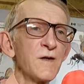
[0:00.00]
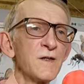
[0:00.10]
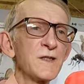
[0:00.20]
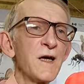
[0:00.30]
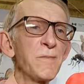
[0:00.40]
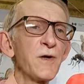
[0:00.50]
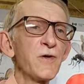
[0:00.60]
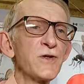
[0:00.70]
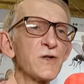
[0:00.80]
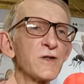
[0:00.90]
steppe
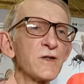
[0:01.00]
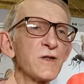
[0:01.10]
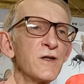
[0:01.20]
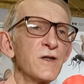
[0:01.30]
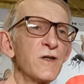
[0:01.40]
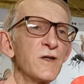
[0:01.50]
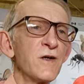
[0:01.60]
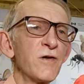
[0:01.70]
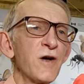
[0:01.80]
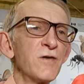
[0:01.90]
regions
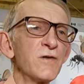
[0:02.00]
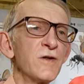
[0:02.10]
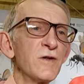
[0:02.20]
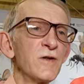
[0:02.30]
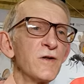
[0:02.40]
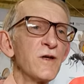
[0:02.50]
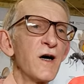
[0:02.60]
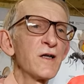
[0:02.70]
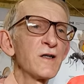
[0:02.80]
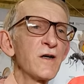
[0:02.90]
around
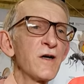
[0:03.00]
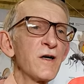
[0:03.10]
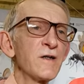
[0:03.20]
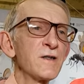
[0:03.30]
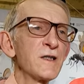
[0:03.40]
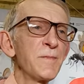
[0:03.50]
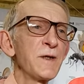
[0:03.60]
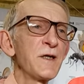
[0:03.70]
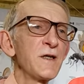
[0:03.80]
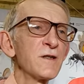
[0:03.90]
Ankara, steppe
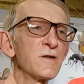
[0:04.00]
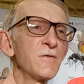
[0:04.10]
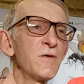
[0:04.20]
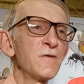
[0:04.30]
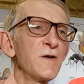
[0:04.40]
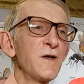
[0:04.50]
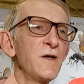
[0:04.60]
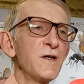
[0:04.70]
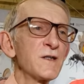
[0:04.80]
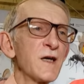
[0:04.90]
hills with
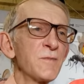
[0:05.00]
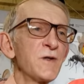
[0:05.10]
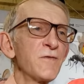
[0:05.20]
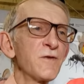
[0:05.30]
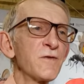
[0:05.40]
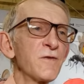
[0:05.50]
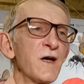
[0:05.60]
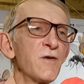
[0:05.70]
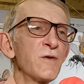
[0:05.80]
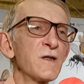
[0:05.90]
some different
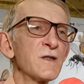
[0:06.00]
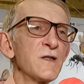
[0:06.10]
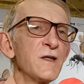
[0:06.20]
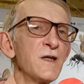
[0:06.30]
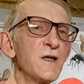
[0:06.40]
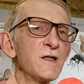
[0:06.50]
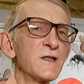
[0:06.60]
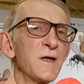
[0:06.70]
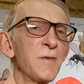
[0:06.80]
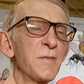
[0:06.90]
flowers and
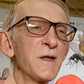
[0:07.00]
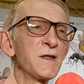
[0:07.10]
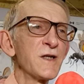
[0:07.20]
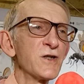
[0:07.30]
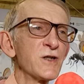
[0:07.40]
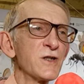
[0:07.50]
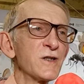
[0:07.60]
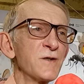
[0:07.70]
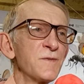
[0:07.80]
steppe plantations.